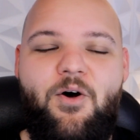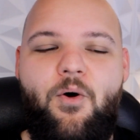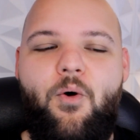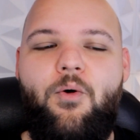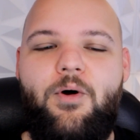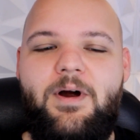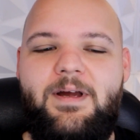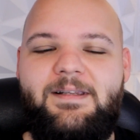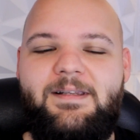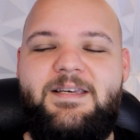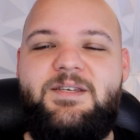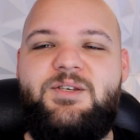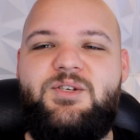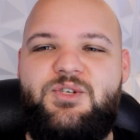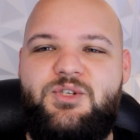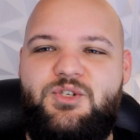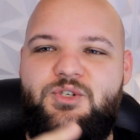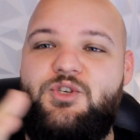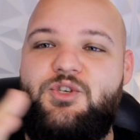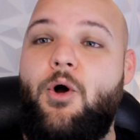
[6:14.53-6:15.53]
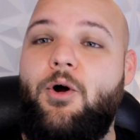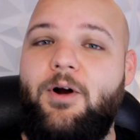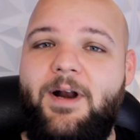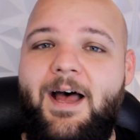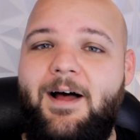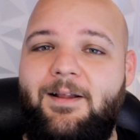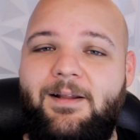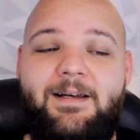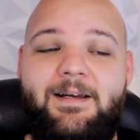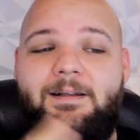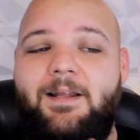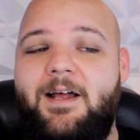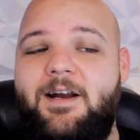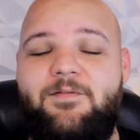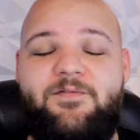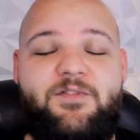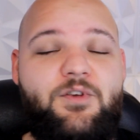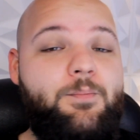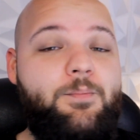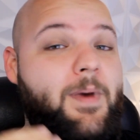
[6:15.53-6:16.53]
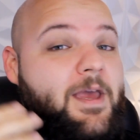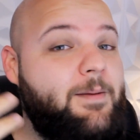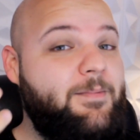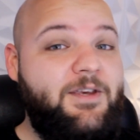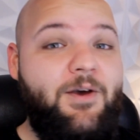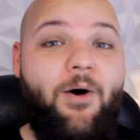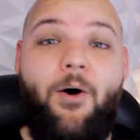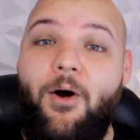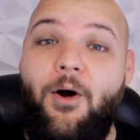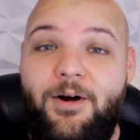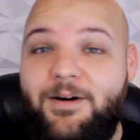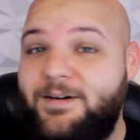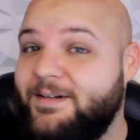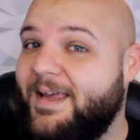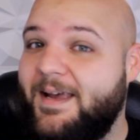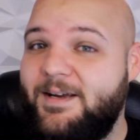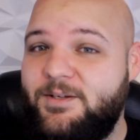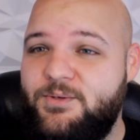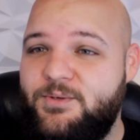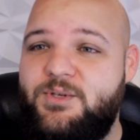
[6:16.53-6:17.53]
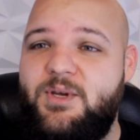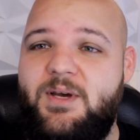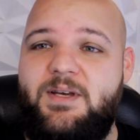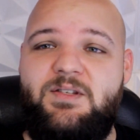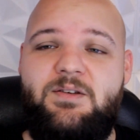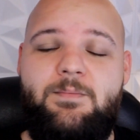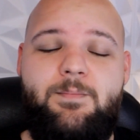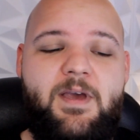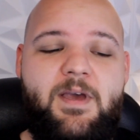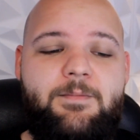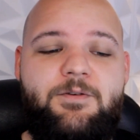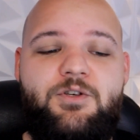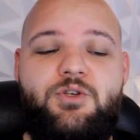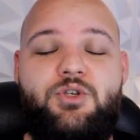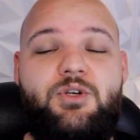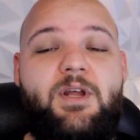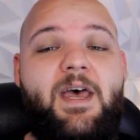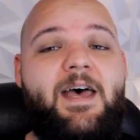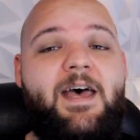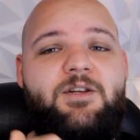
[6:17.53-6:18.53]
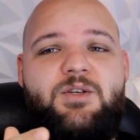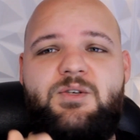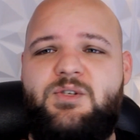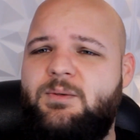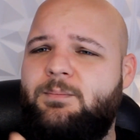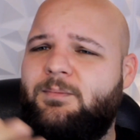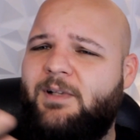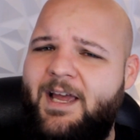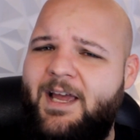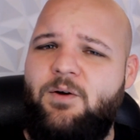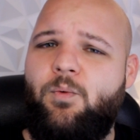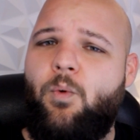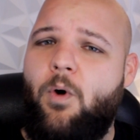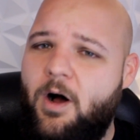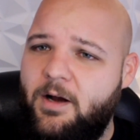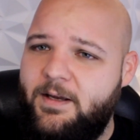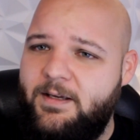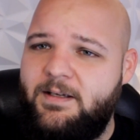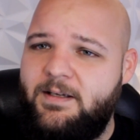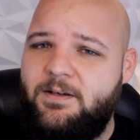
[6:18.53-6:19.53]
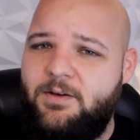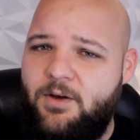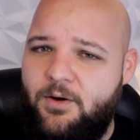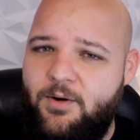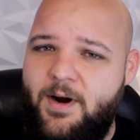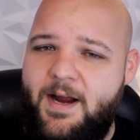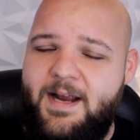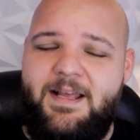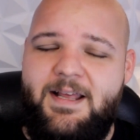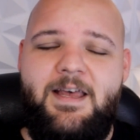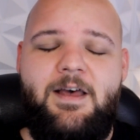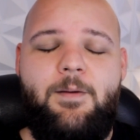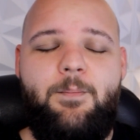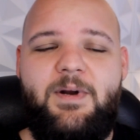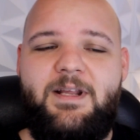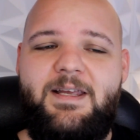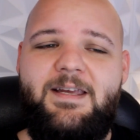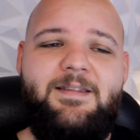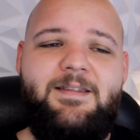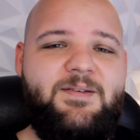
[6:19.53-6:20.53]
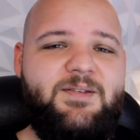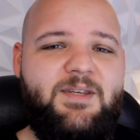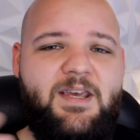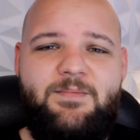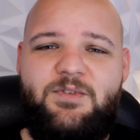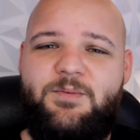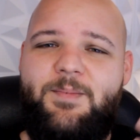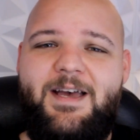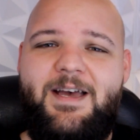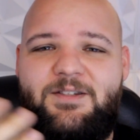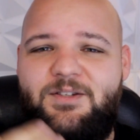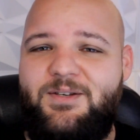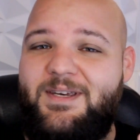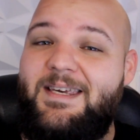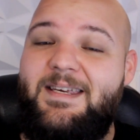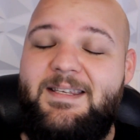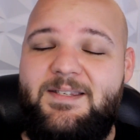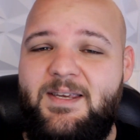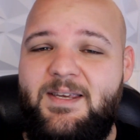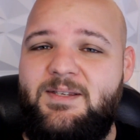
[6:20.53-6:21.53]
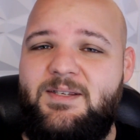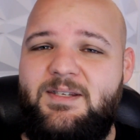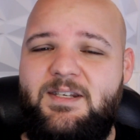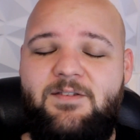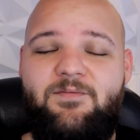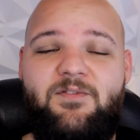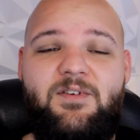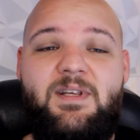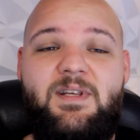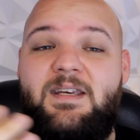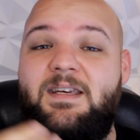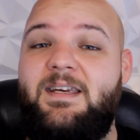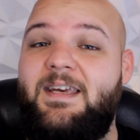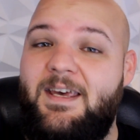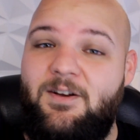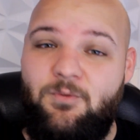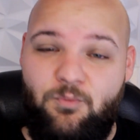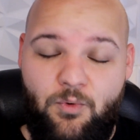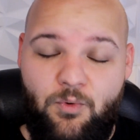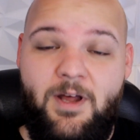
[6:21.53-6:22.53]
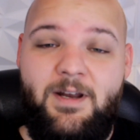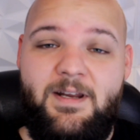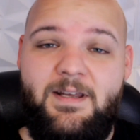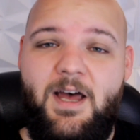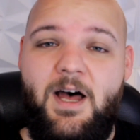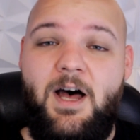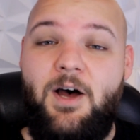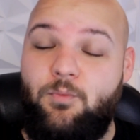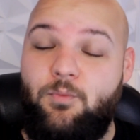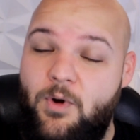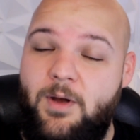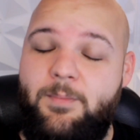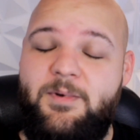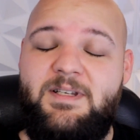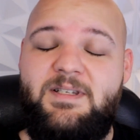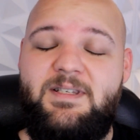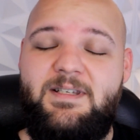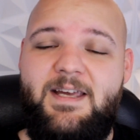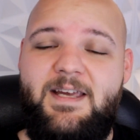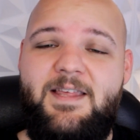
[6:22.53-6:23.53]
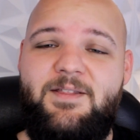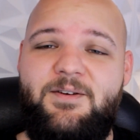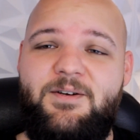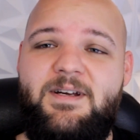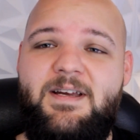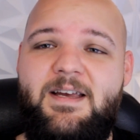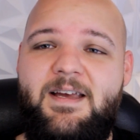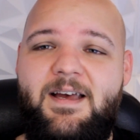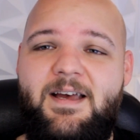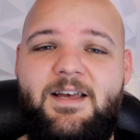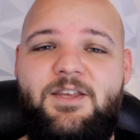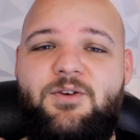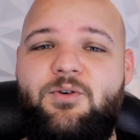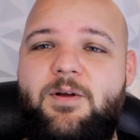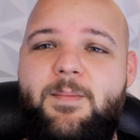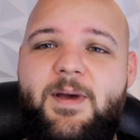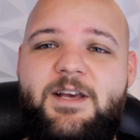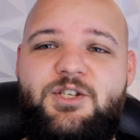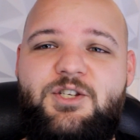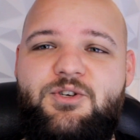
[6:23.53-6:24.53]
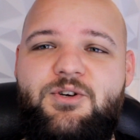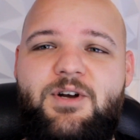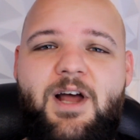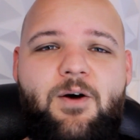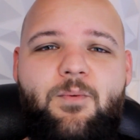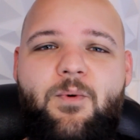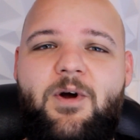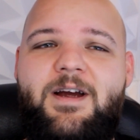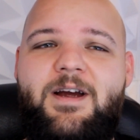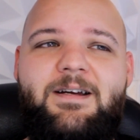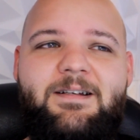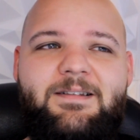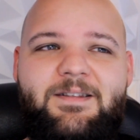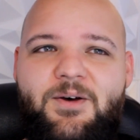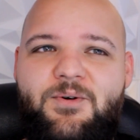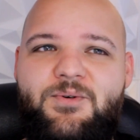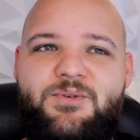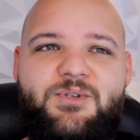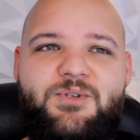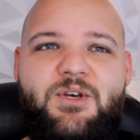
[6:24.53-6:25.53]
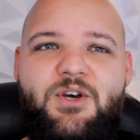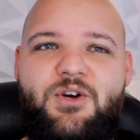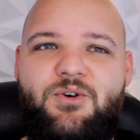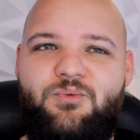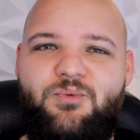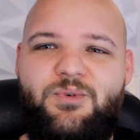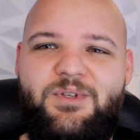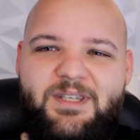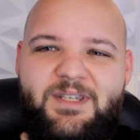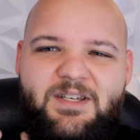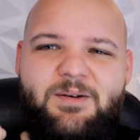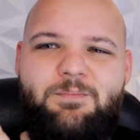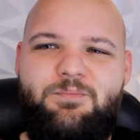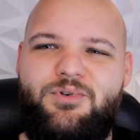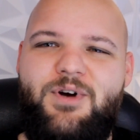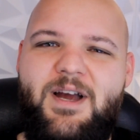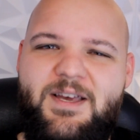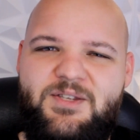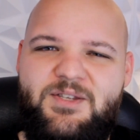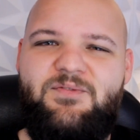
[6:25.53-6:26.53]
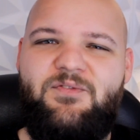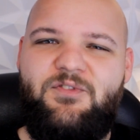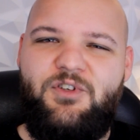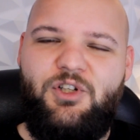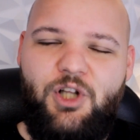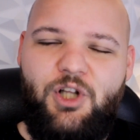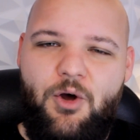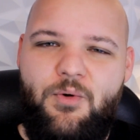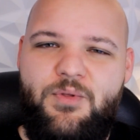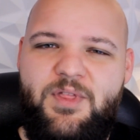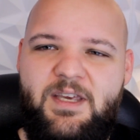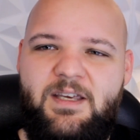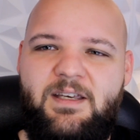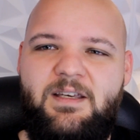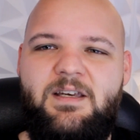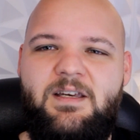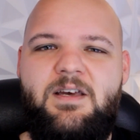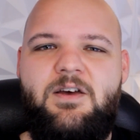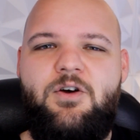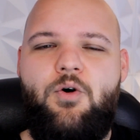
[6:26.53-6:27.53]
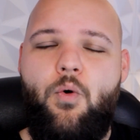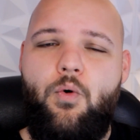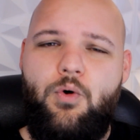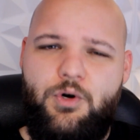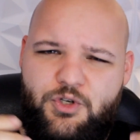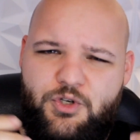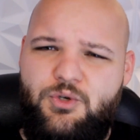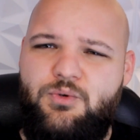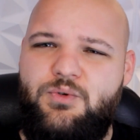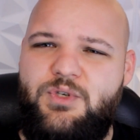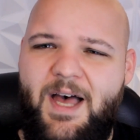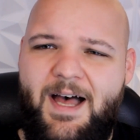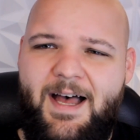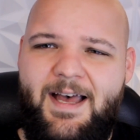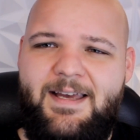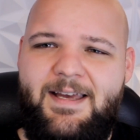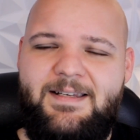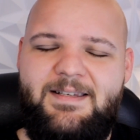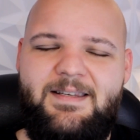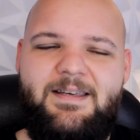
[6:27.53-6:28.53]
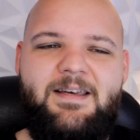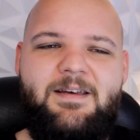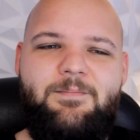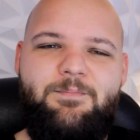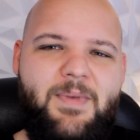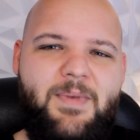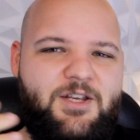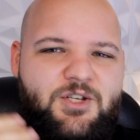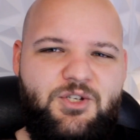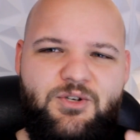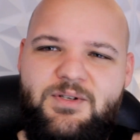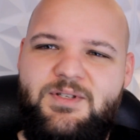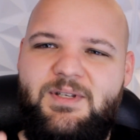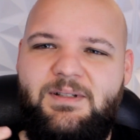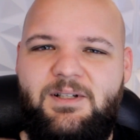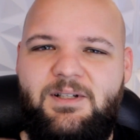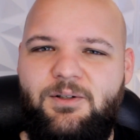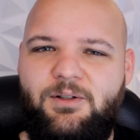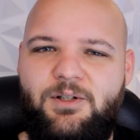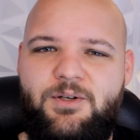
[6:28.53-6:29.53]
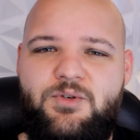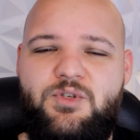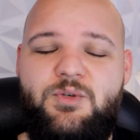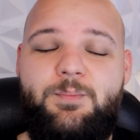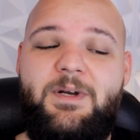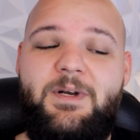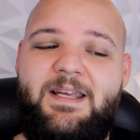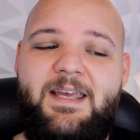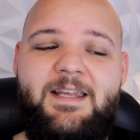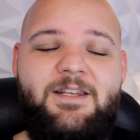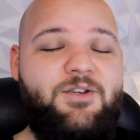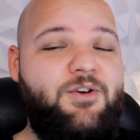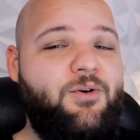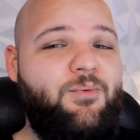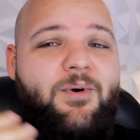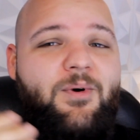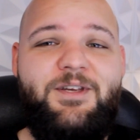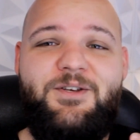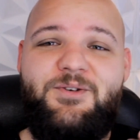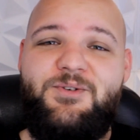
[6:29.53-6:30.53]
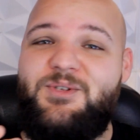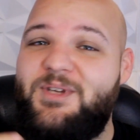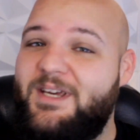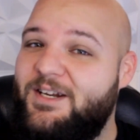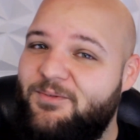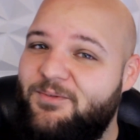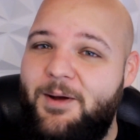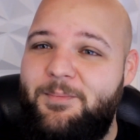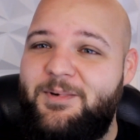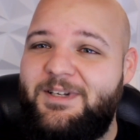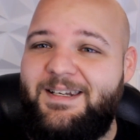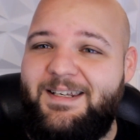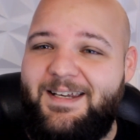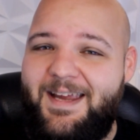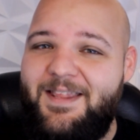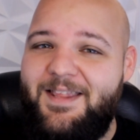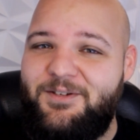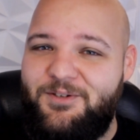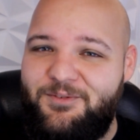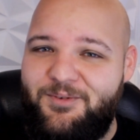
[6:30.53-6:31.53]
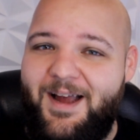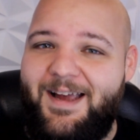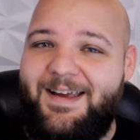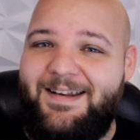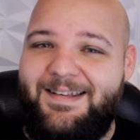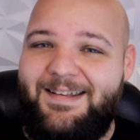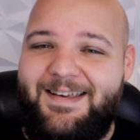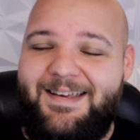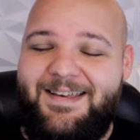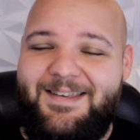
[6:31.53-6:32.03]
Or at least start out. Like a lot of you maybe aren't exercising, maybe you should add just some light walking, alright? But again, this comes back to heat sensitivity and rubbing together. You want to make sure you're not wearing those really compressive clothing or too tight. Make sure it's a little loose, but again, you don't want your skin rubbing together, right?